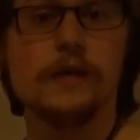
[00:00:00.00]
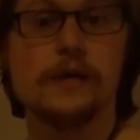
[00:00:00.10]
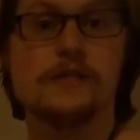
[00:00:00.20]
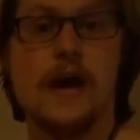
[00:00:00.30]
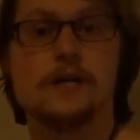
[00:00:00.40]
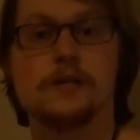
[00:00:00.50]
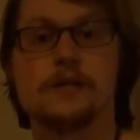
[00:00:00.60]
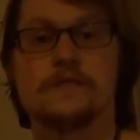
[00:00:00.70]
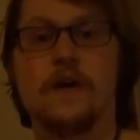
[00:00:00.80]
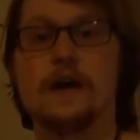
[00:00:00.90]
it's actually
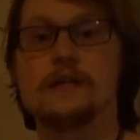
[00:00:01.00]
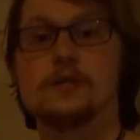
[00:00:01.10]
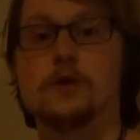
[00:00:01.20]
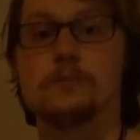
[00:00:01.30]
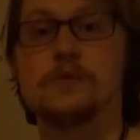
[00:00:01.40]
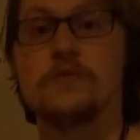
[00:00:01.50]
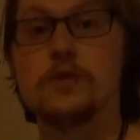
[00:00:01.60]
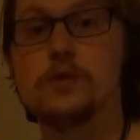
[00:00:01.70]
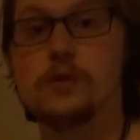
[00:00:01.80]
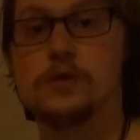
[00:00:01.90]
defined in terms of the
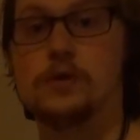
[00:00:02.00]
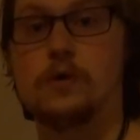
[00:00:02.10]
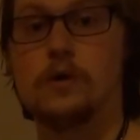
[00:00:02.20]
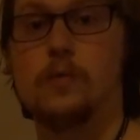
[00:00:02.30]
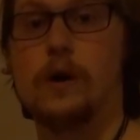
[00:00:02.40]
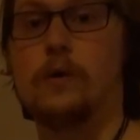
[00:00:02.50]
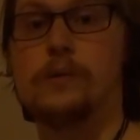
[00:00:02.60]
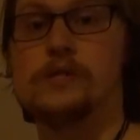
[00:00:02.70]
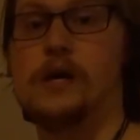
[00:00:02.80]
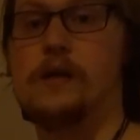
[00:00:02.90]
unit circle, where we
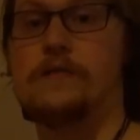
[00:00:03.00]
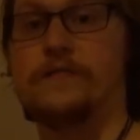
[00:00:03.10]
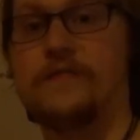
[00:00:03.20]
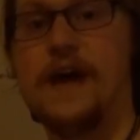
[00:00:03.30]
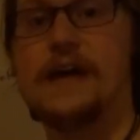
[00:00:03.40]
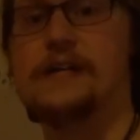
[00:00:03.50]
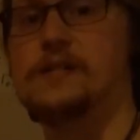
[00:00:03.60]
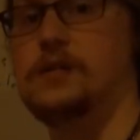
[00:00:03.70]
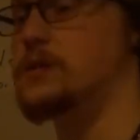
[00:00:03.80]
say the phase is